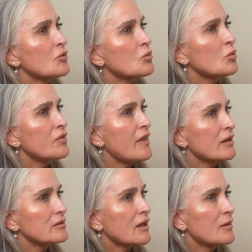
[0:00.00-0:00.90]
would
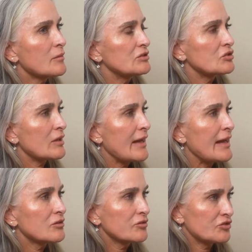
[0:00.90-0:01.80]
that come under a
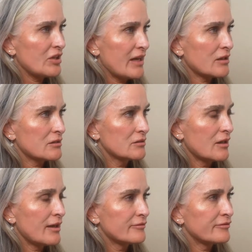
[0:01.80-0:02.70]
health check
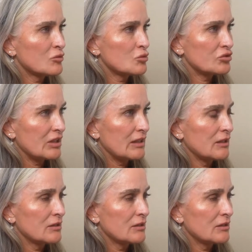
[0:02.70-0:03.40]
at 40?